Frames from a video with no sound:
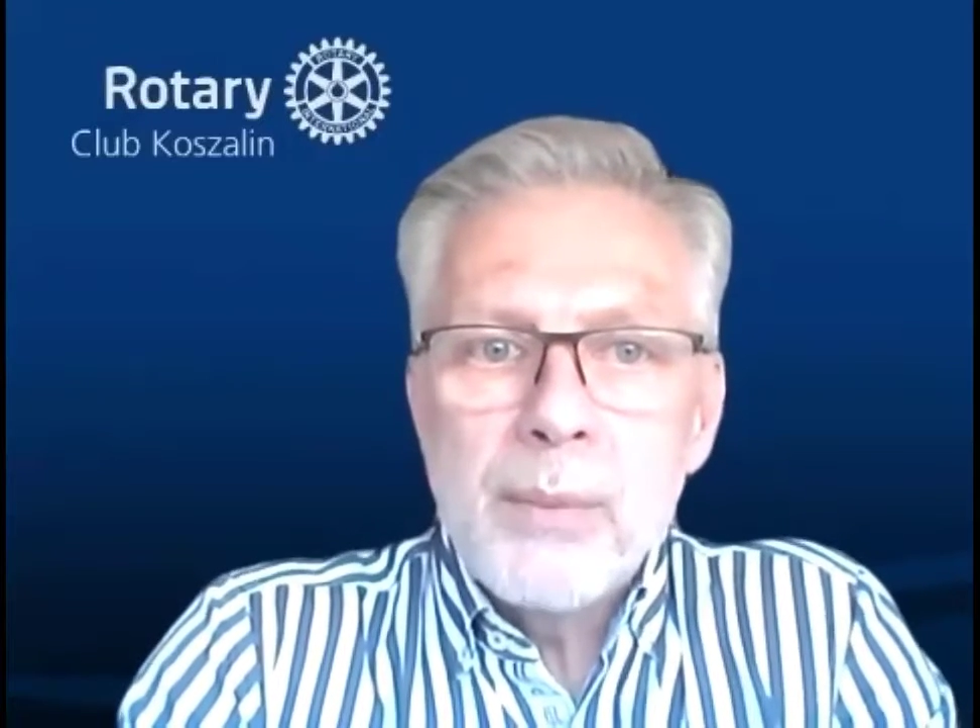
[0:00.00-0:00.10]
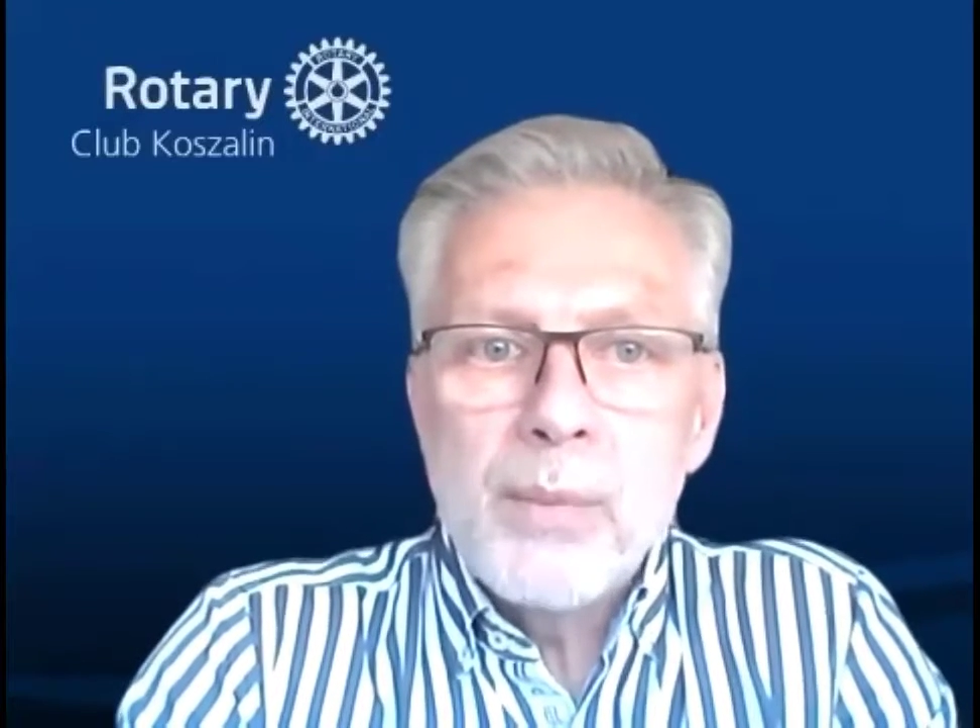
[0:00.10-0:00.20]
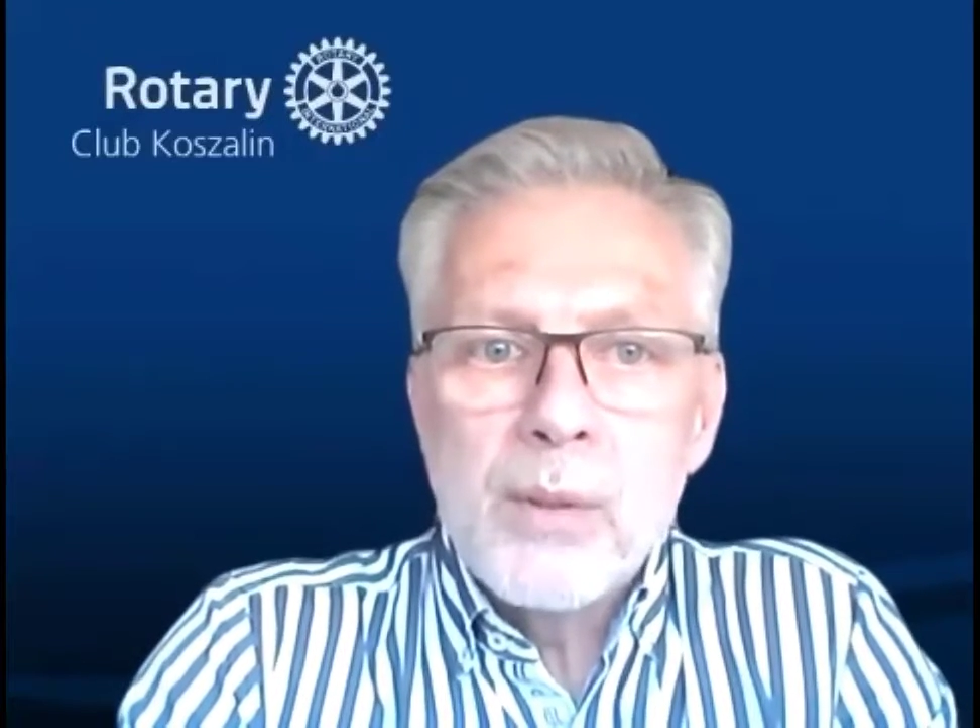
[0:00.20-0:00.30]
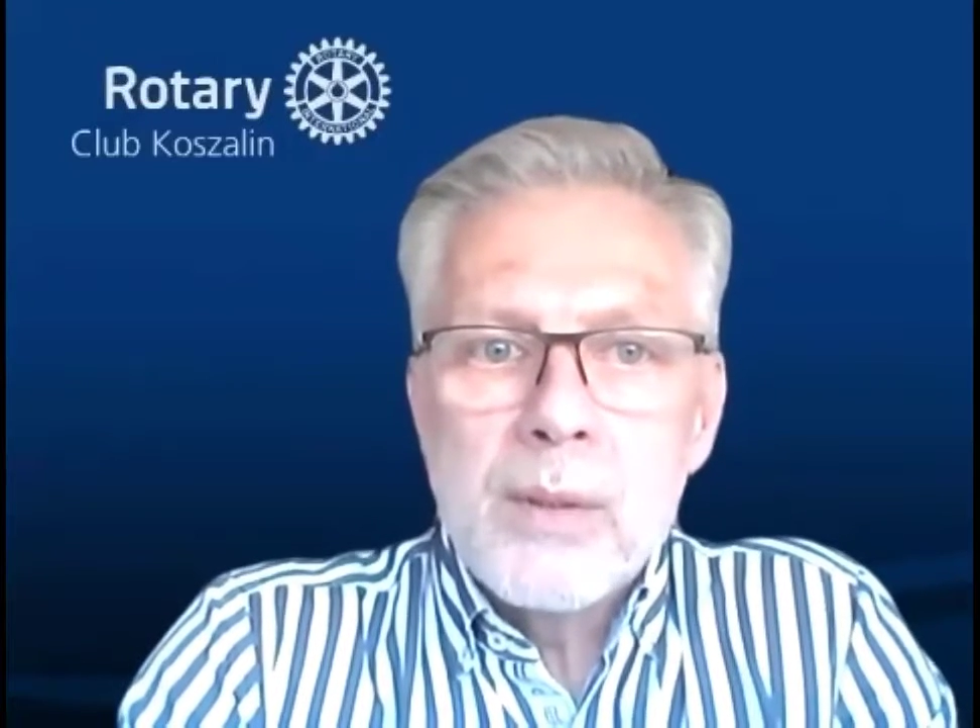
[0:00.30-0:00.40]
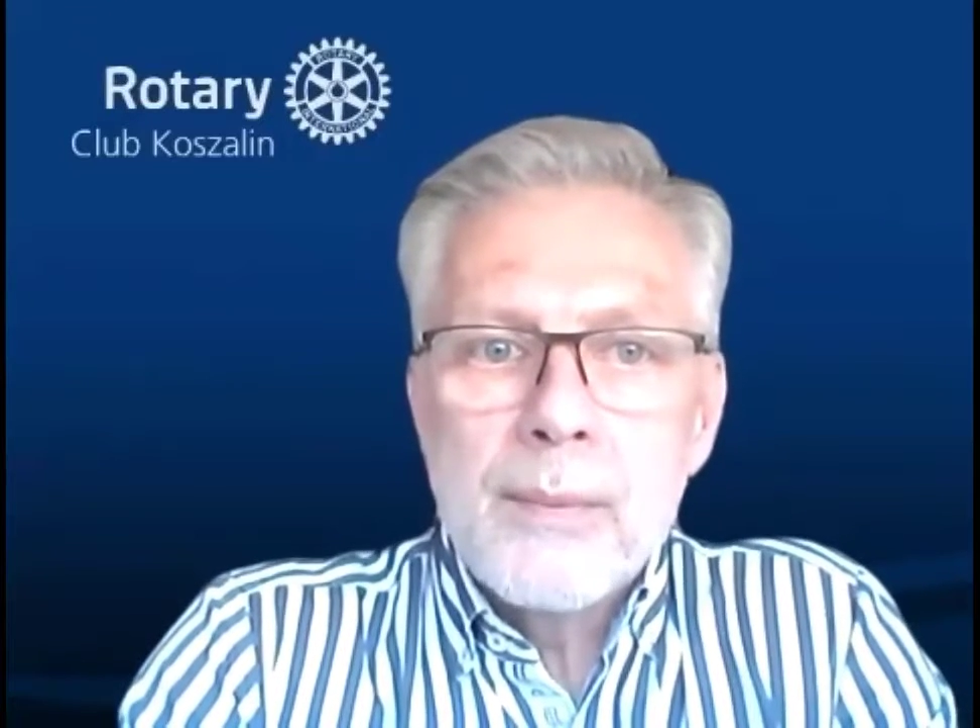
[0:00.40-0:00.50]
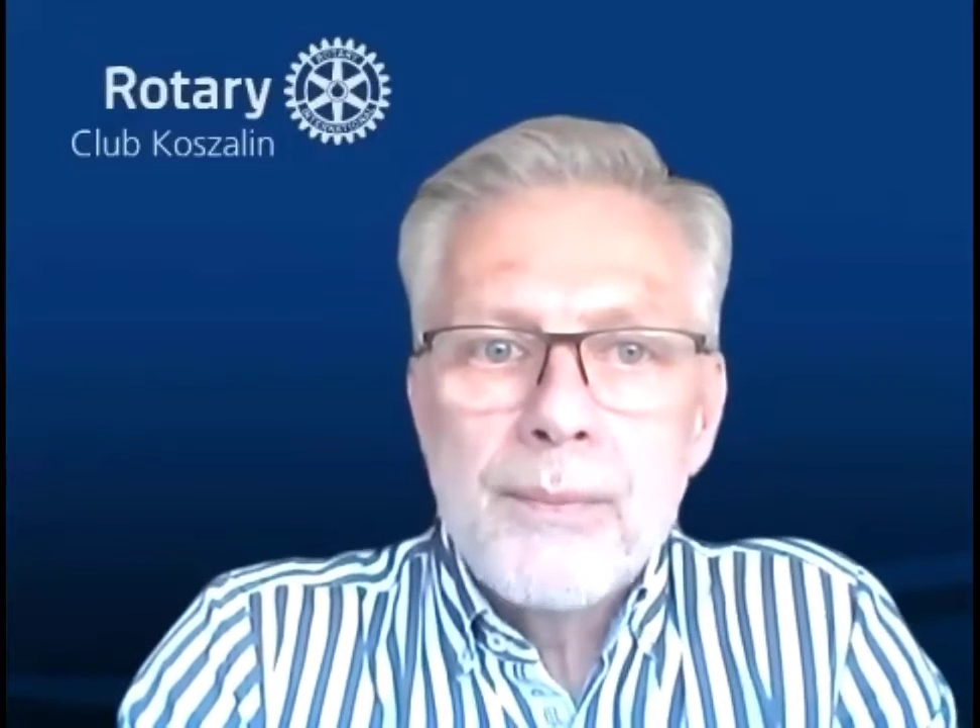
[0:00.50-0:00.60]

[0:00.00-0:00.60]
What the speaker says: people.